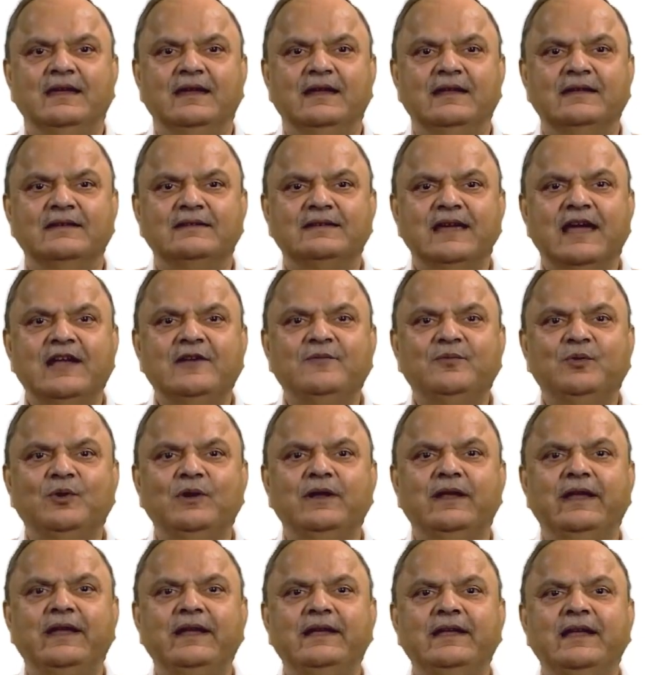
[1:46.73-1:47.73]

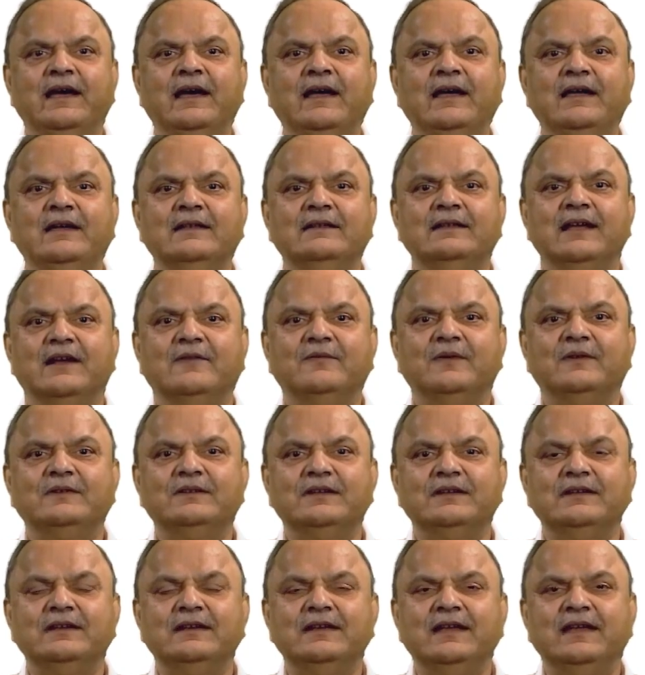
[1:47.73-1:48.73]
insightful data that
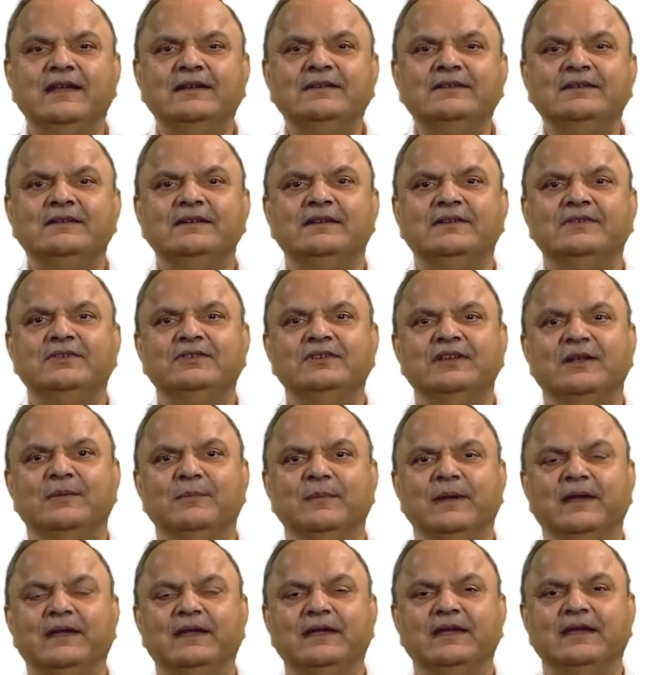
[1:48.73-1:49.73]
facilitates decision
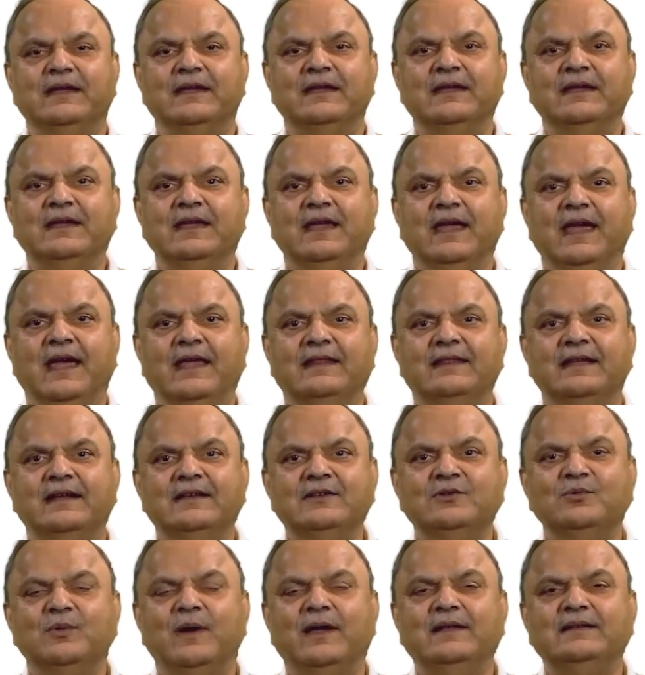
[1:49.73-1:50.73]
making, and that
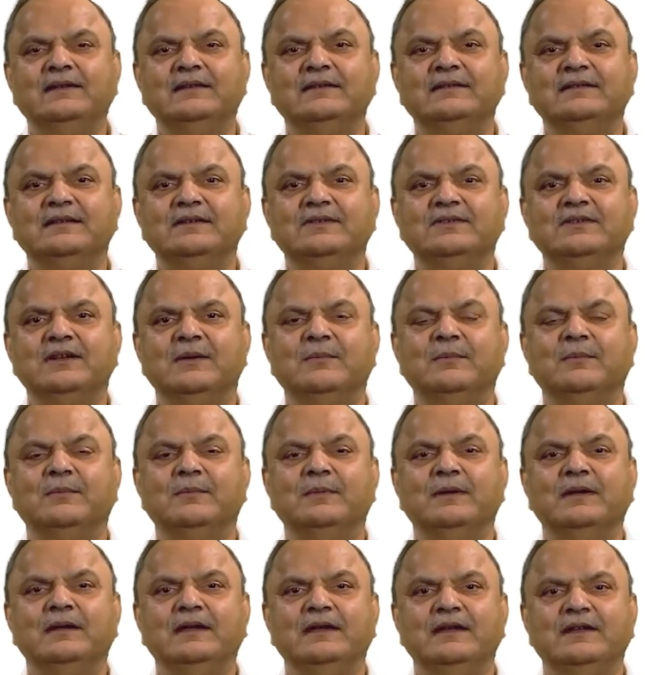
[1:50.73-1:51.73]
is why this
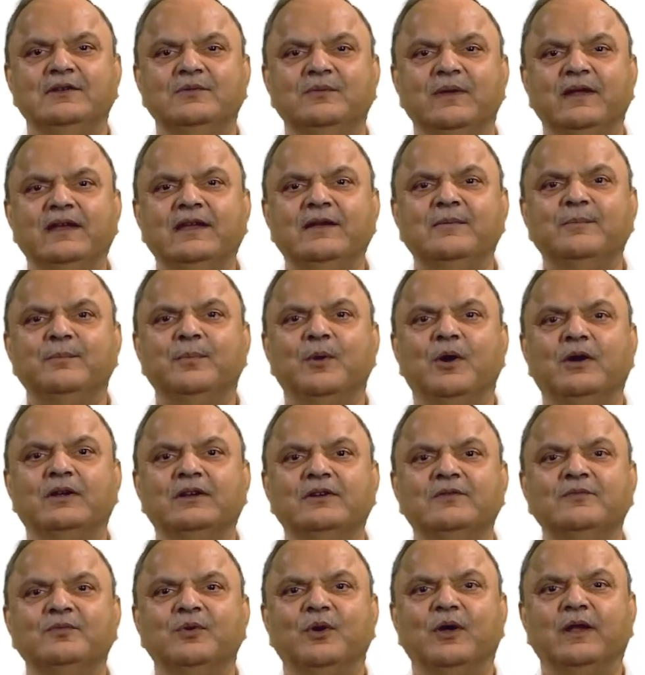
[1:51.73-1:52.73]
system is very
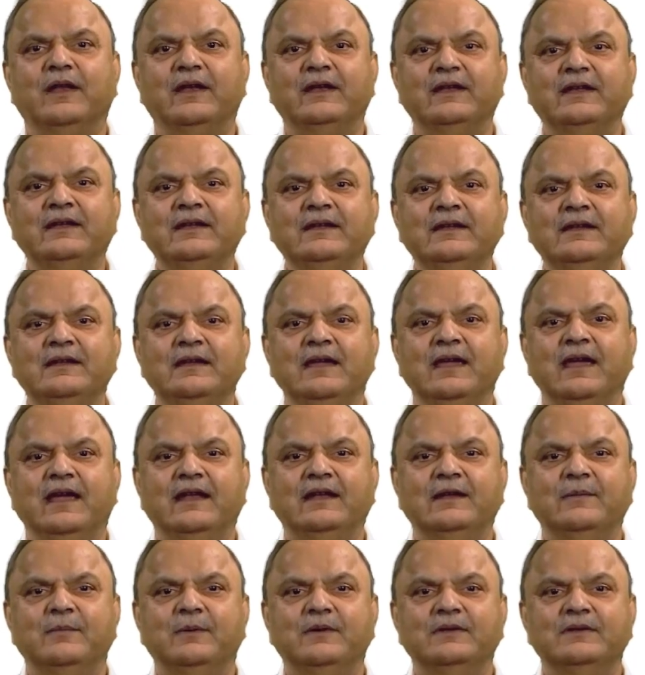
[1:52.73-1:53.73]
important for any
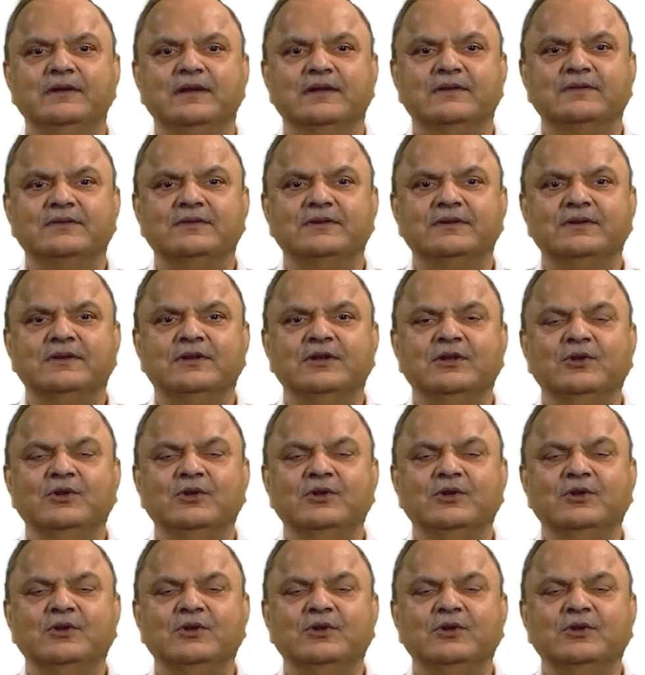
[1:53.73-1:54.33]
business.